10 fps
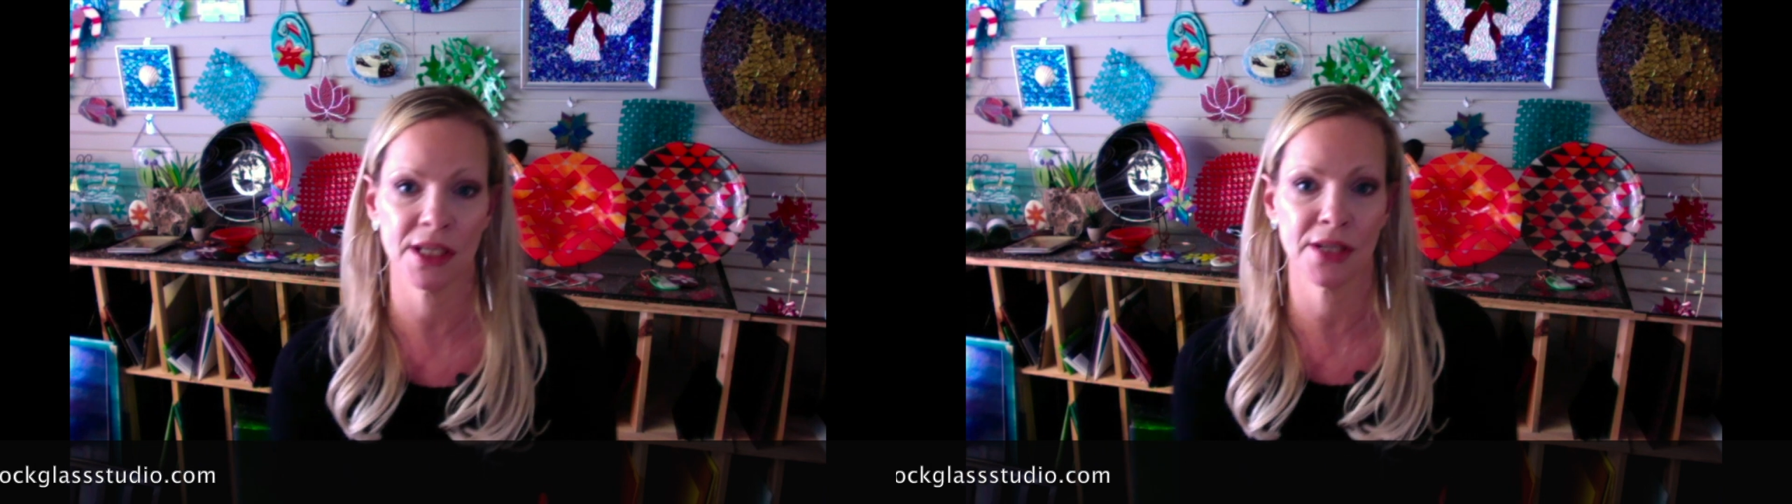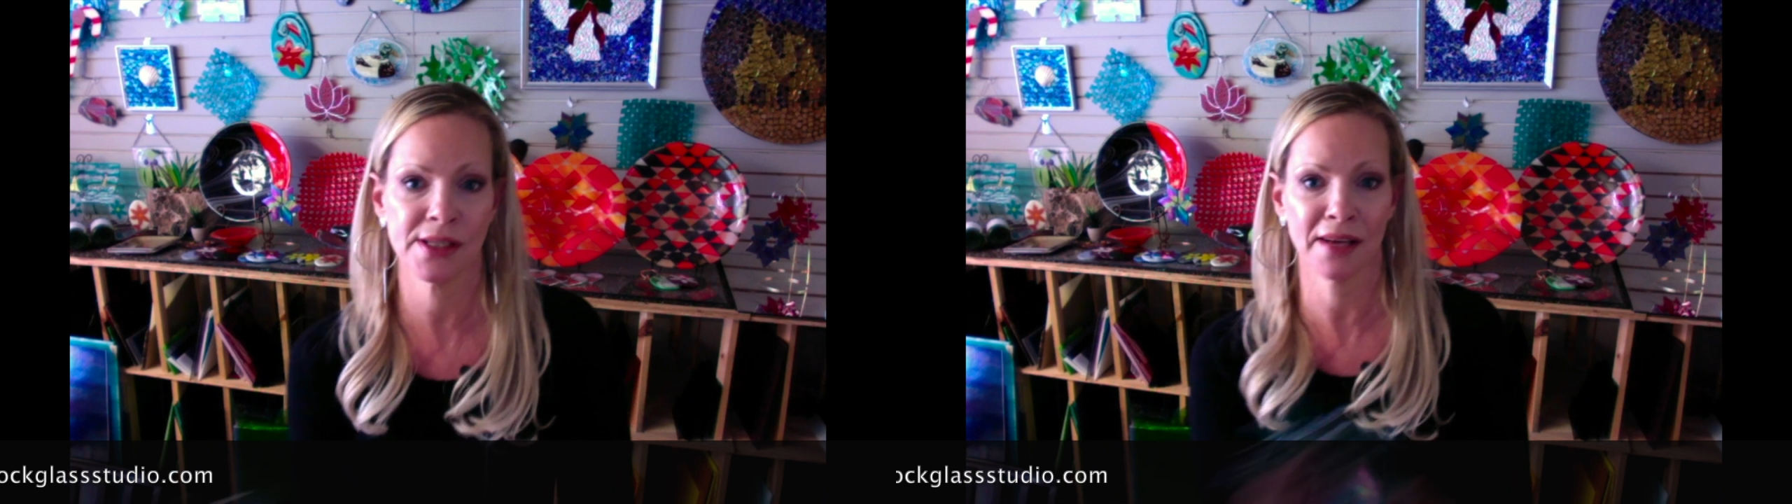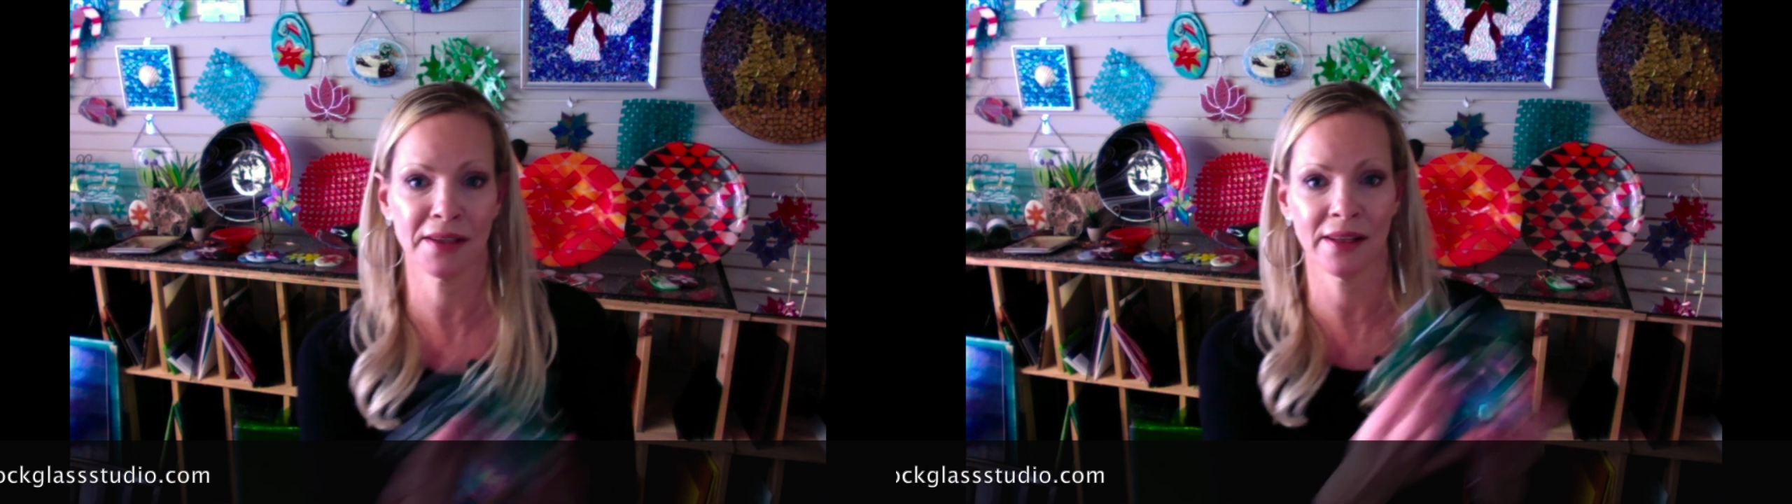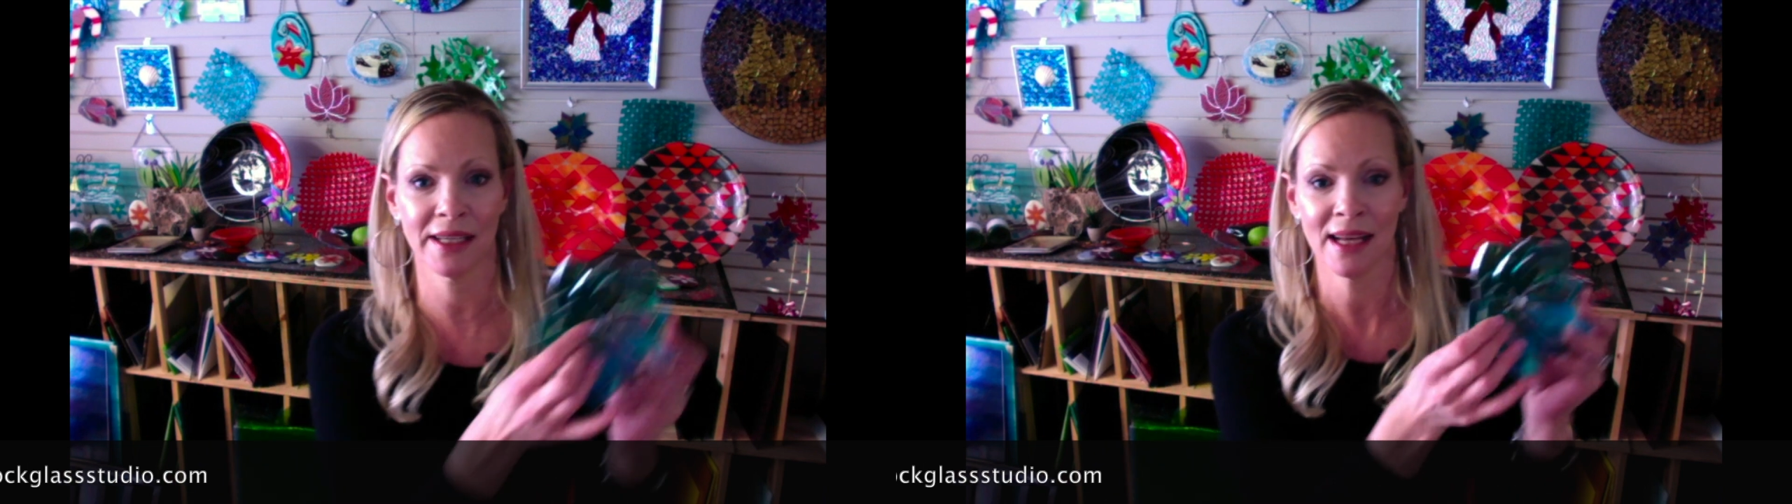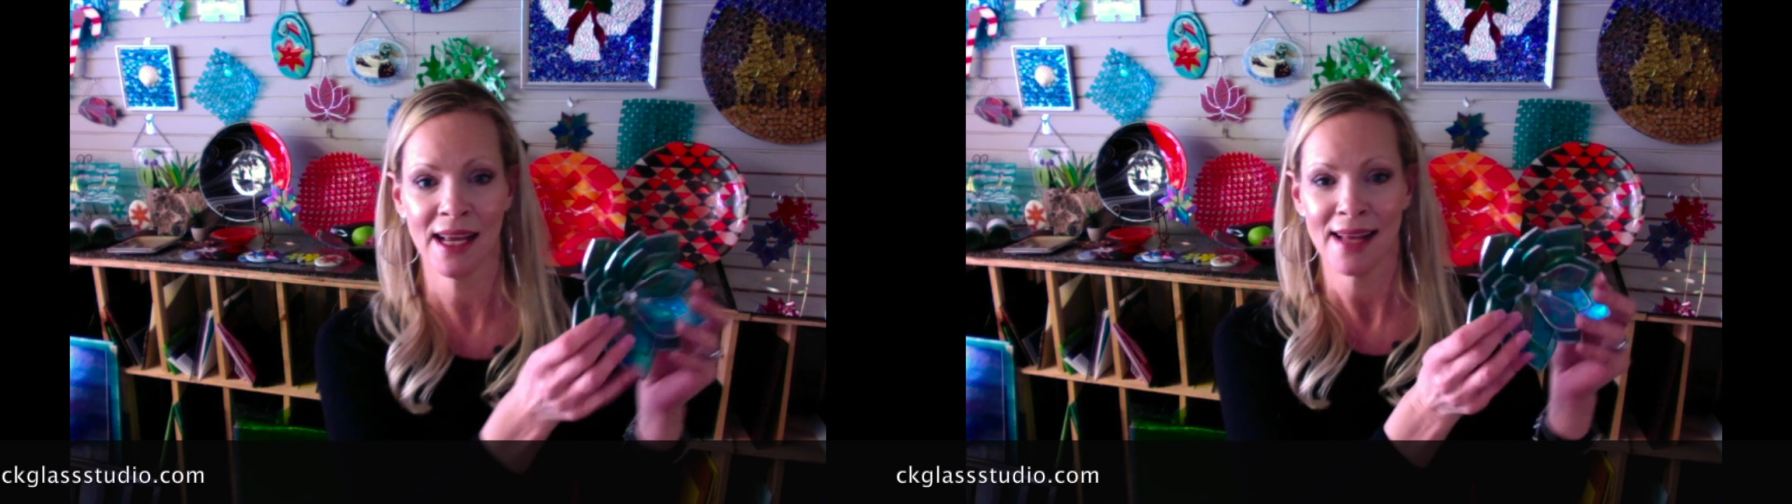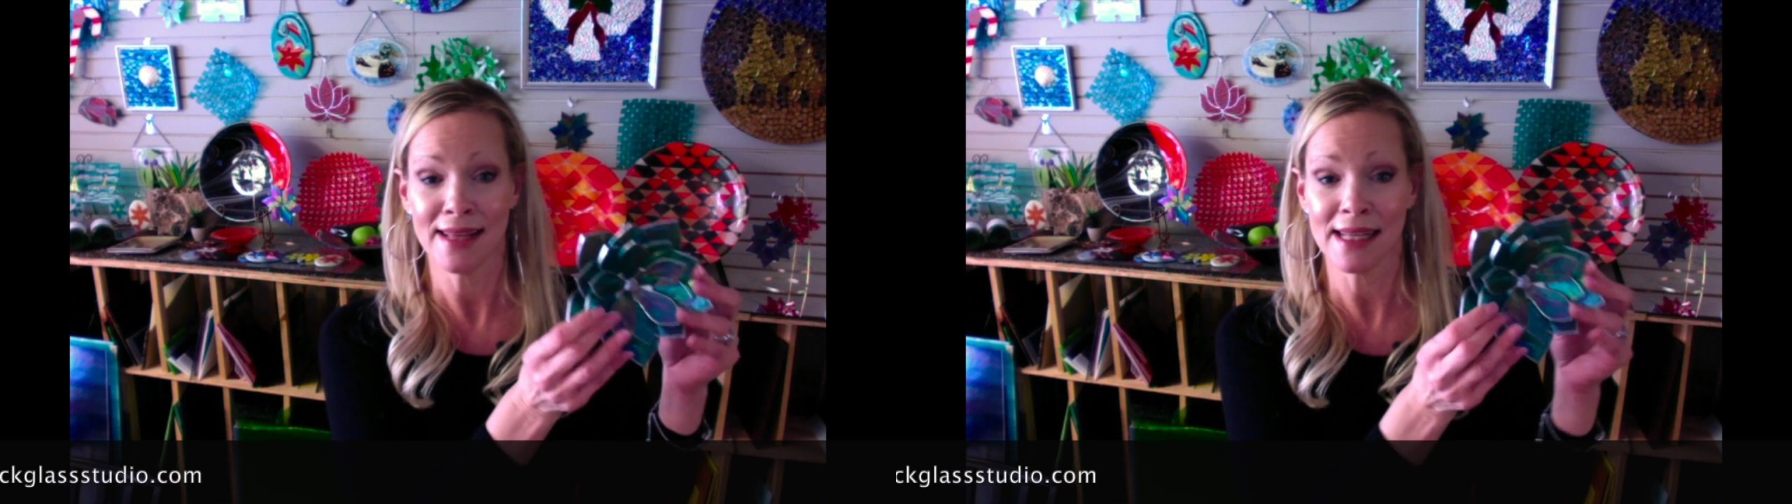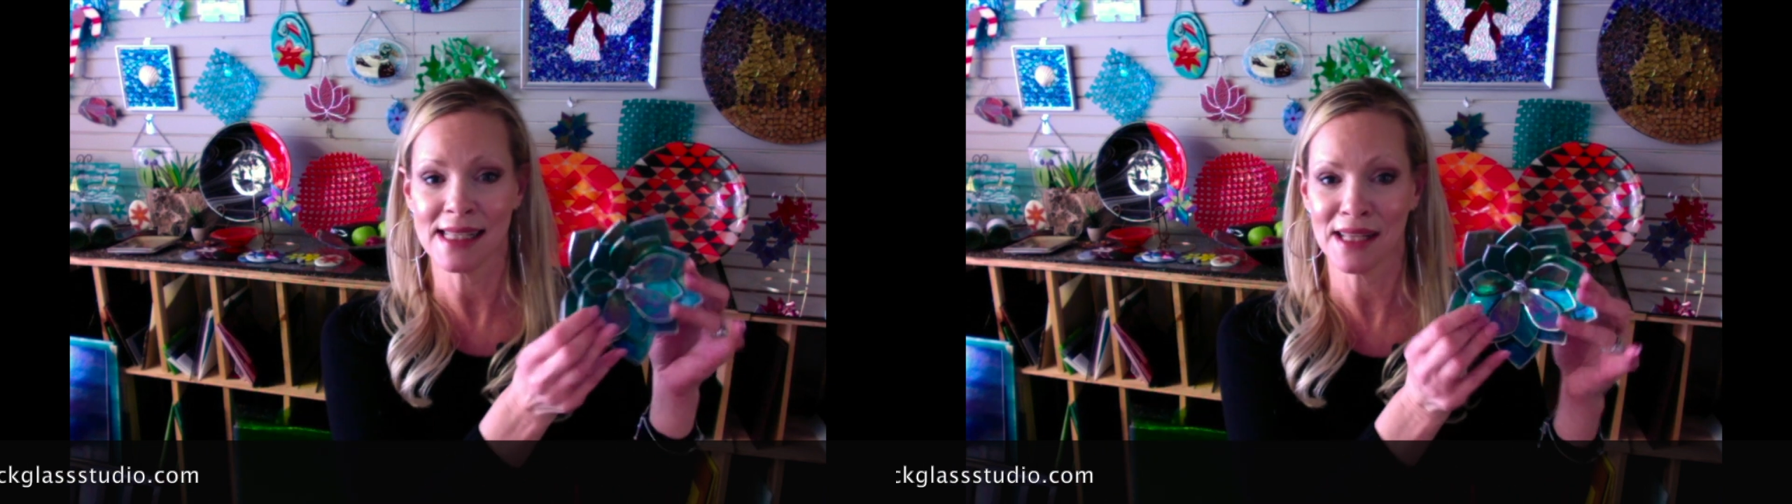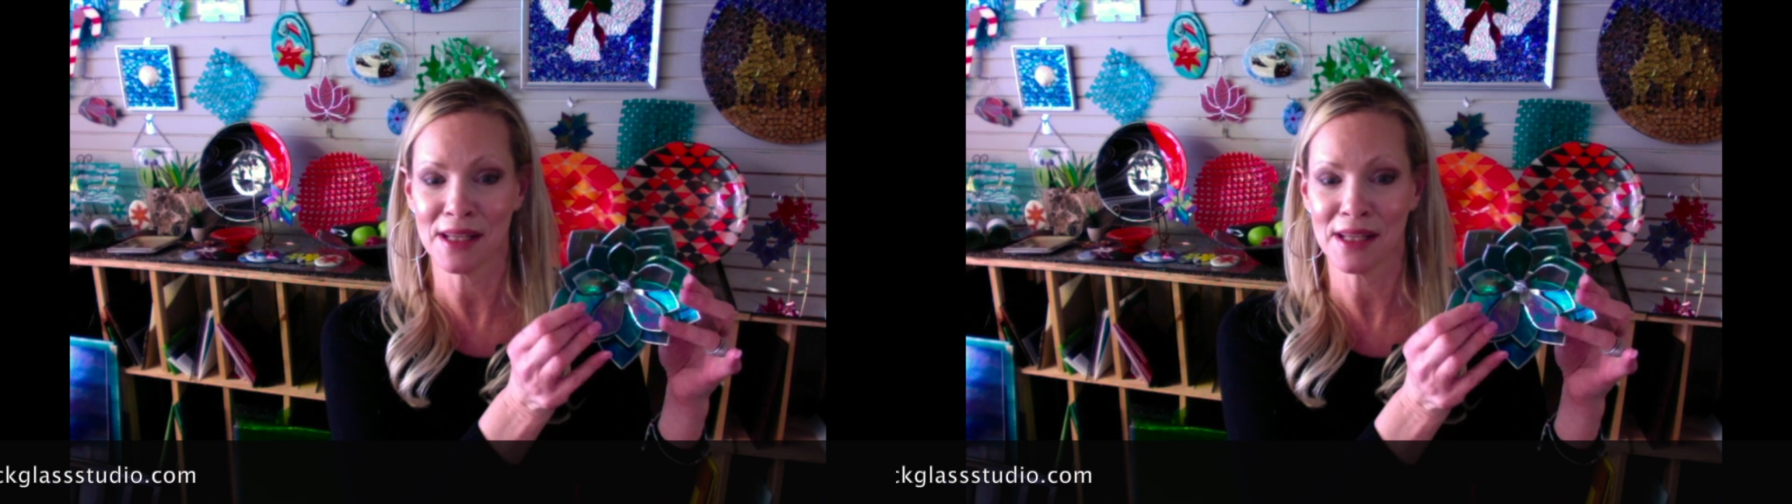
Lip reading: succulent that's in